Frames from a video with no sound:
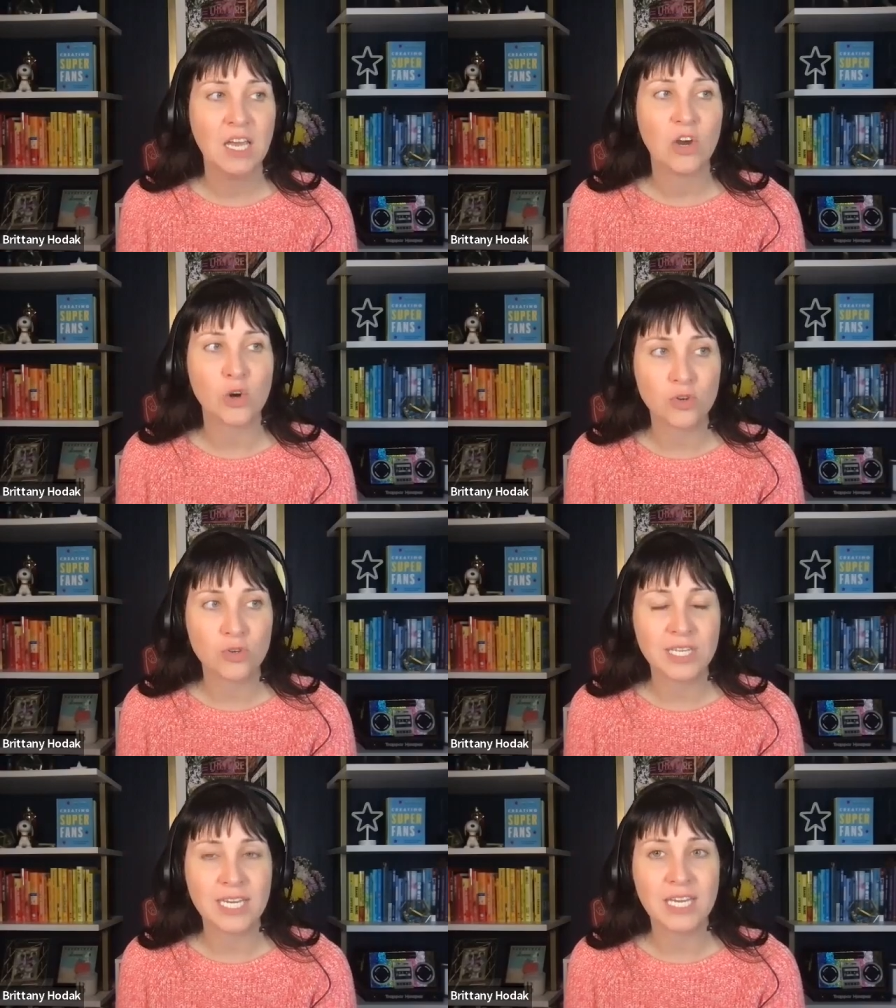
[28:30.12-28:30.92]

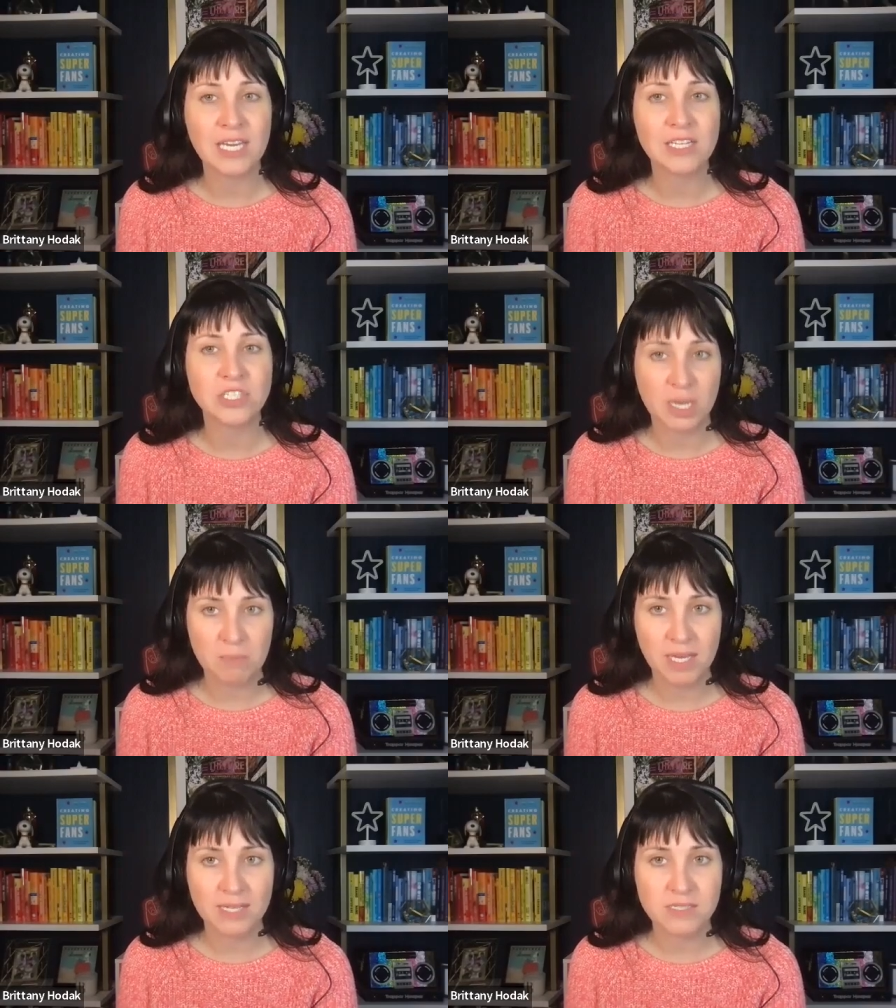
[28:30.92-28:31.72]
early
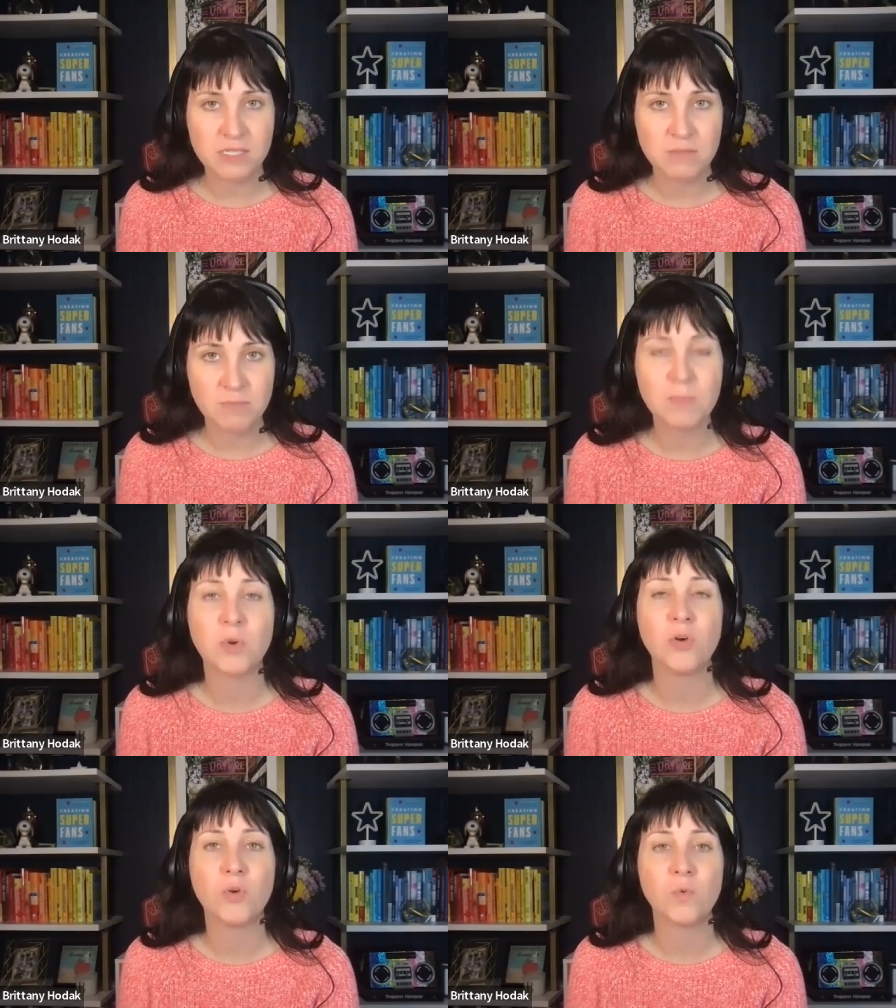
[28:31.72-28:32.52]
champions,
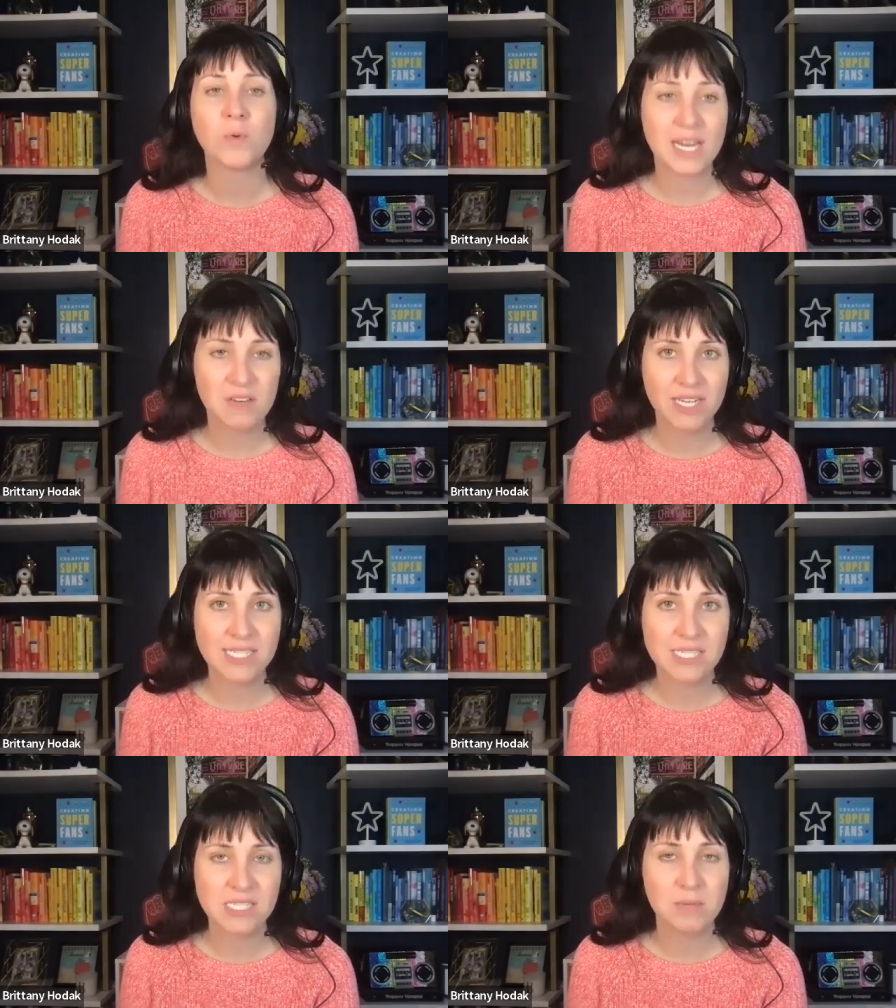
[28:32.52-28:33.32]
people who read
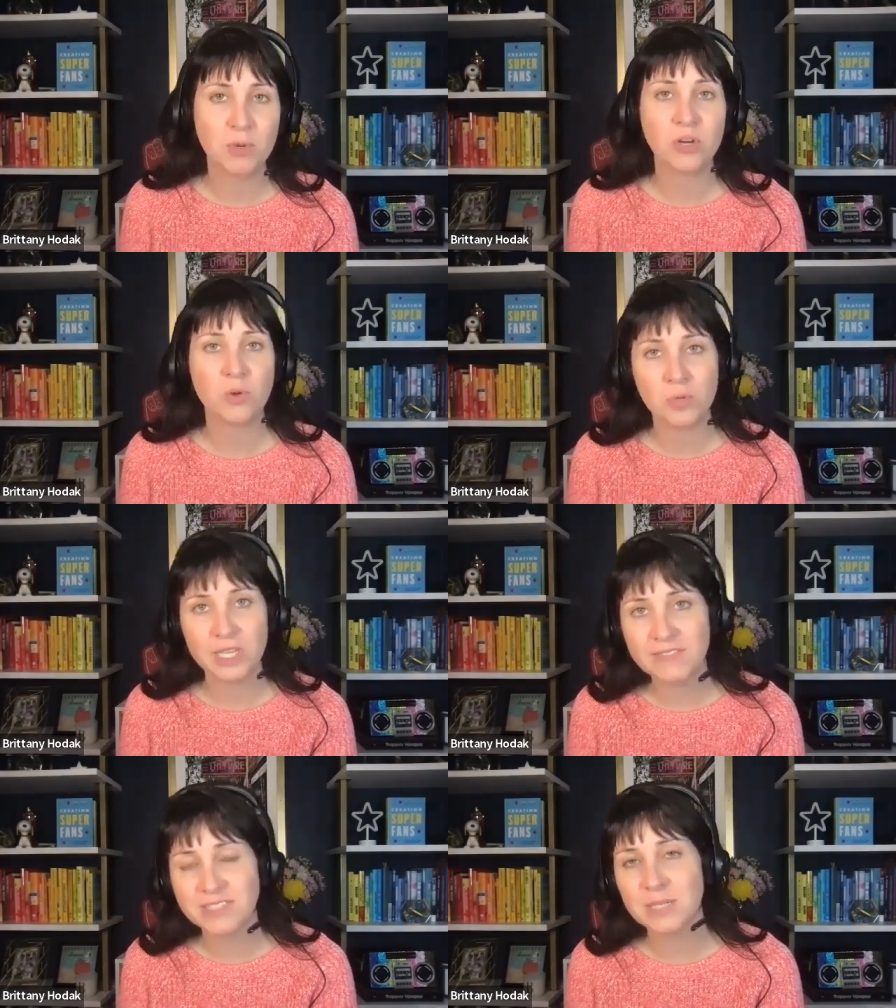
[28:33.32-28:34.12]
advances of the book, who
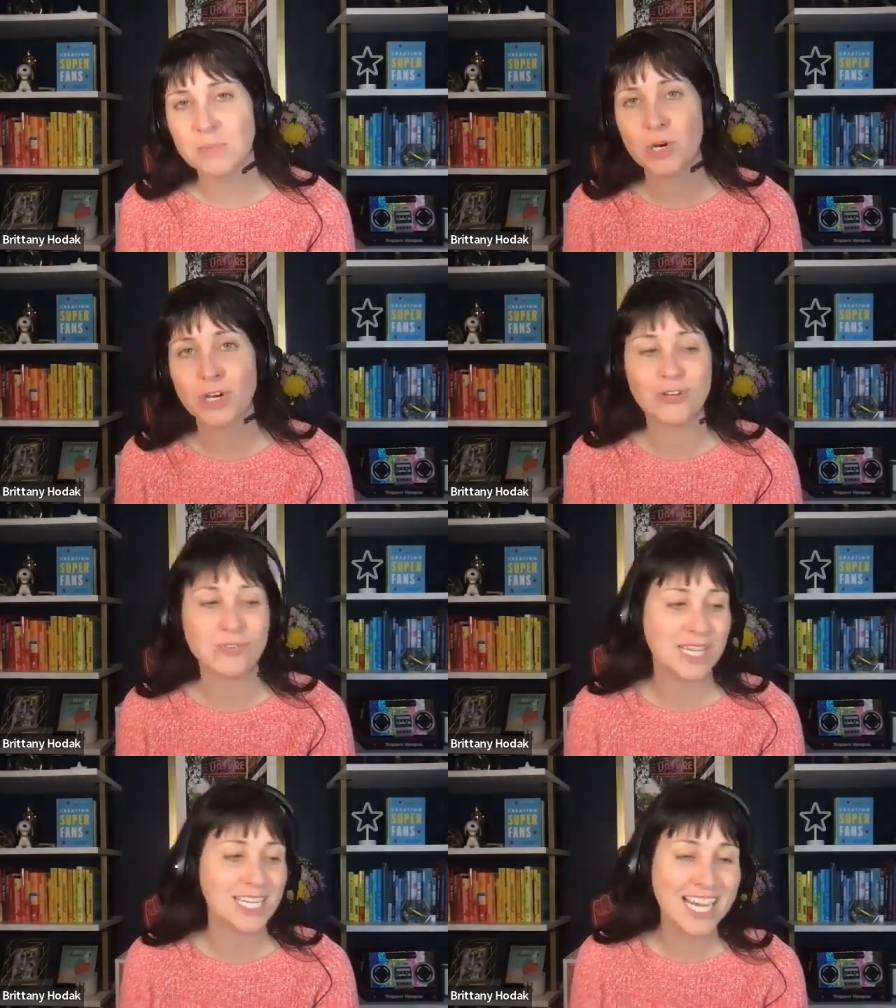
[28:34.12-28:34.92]
believed in the book, who
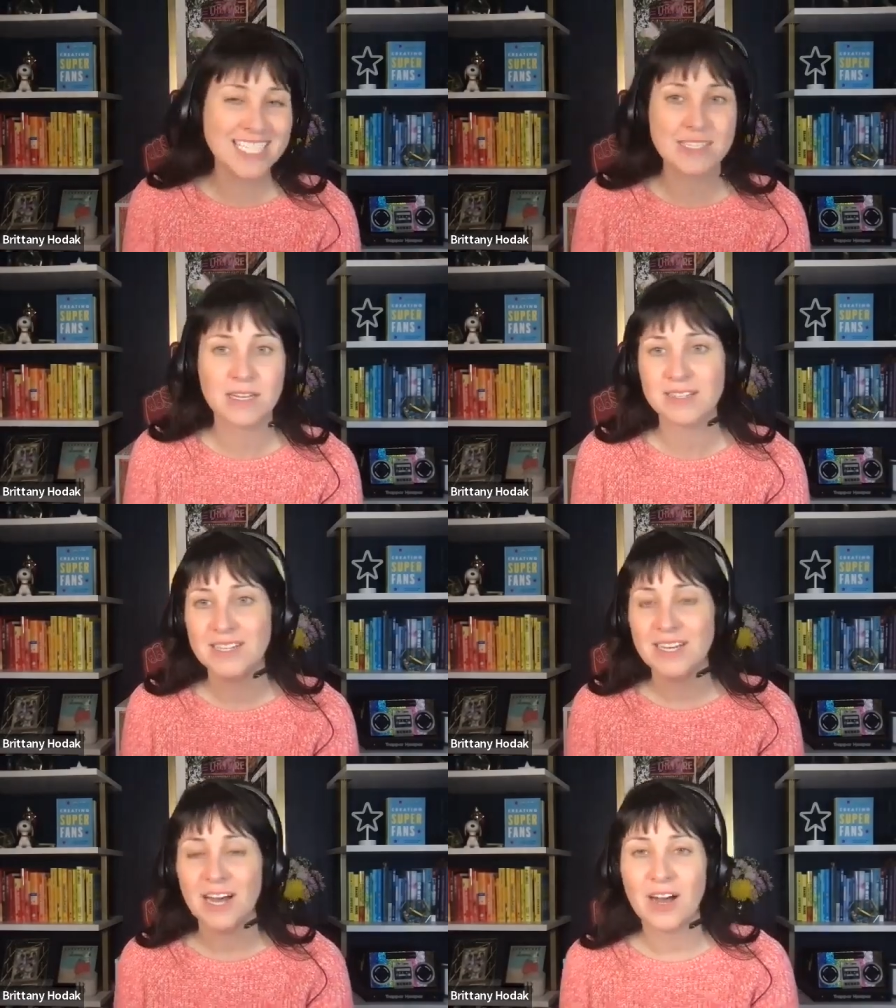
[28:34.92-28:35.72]
said, yes,
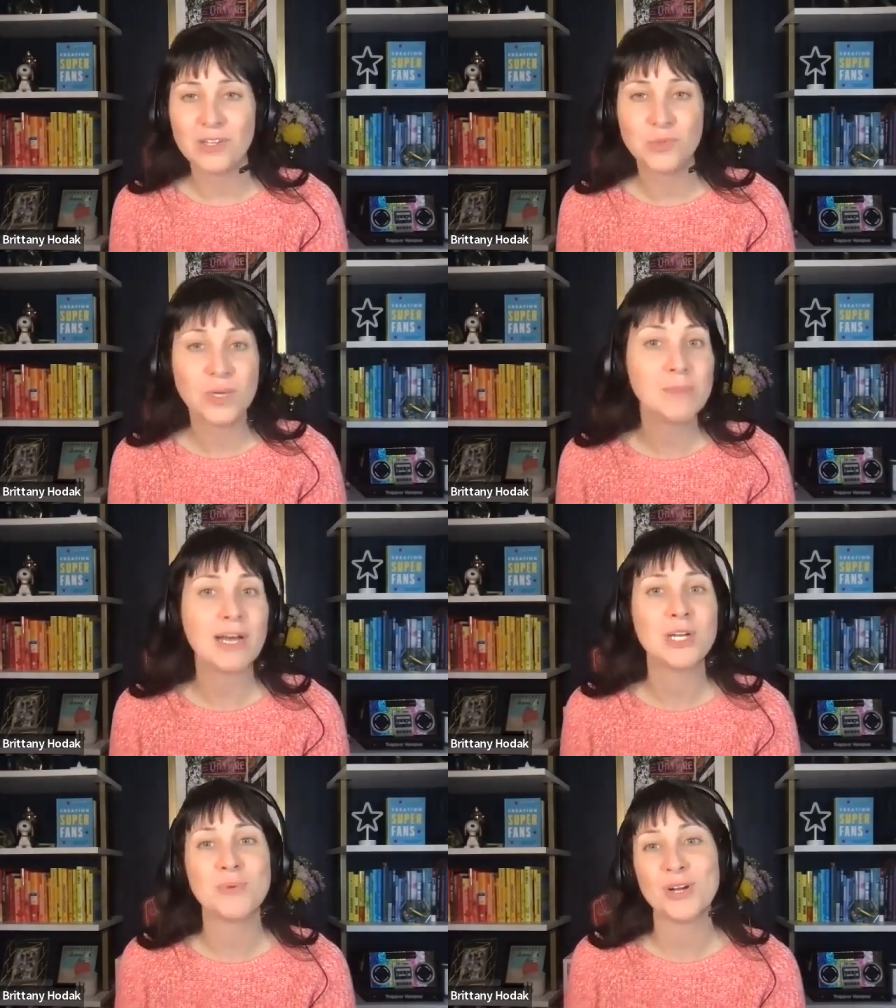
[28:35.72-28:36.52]
I'll tweet
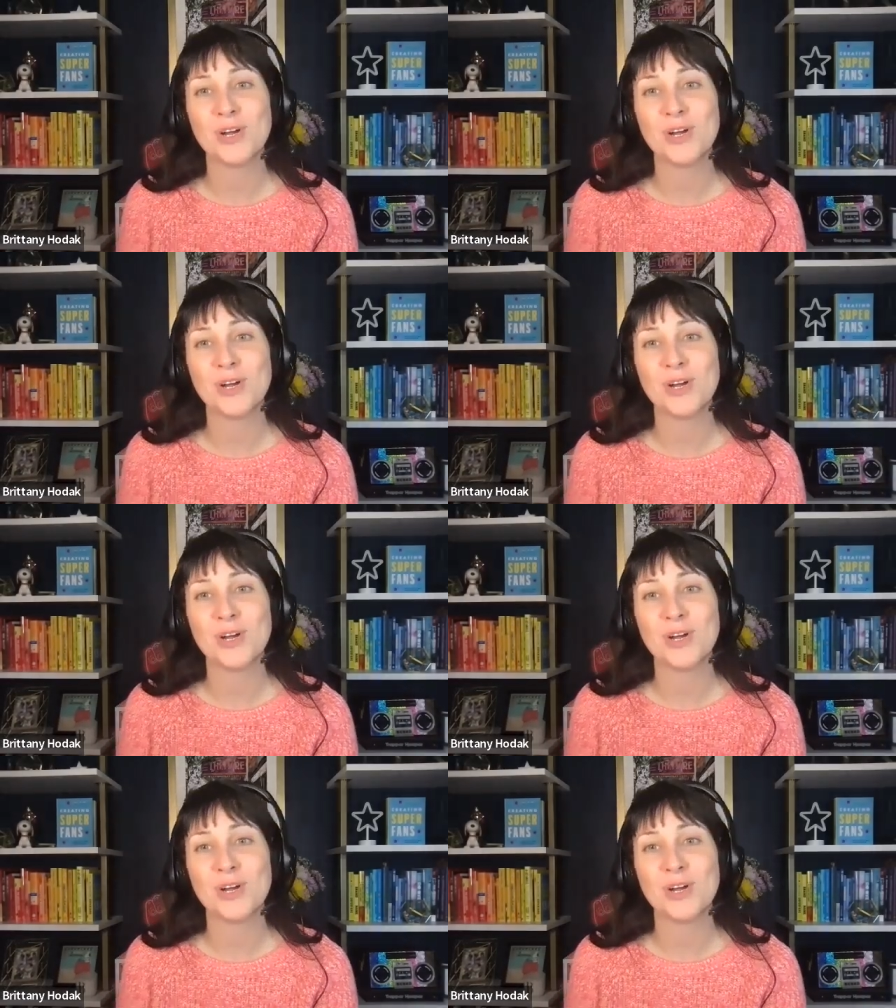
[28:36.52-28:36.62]
about your book.